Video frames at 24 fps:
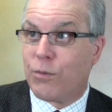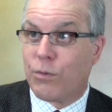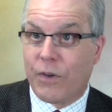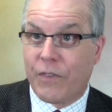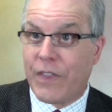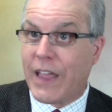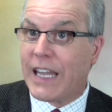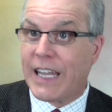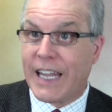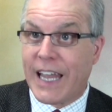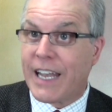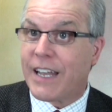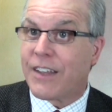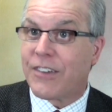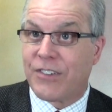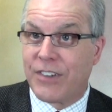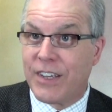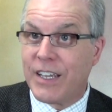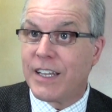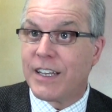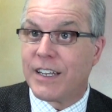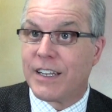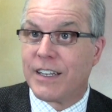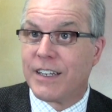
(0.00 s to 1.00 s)
Well, they let
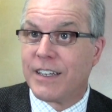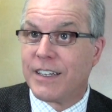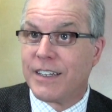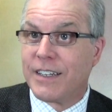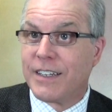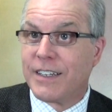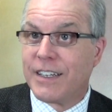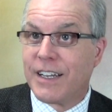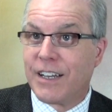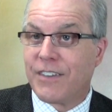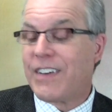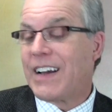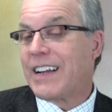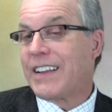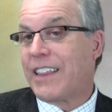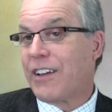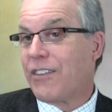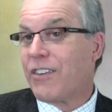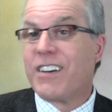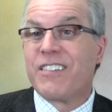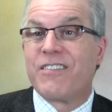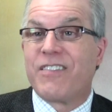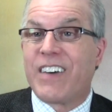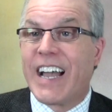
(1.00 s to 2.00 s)
us in. In fact,
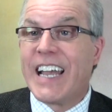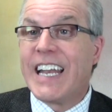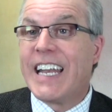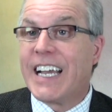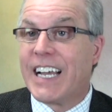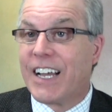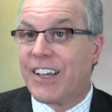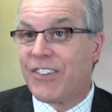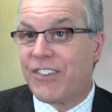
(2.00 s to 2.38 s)
they're inviting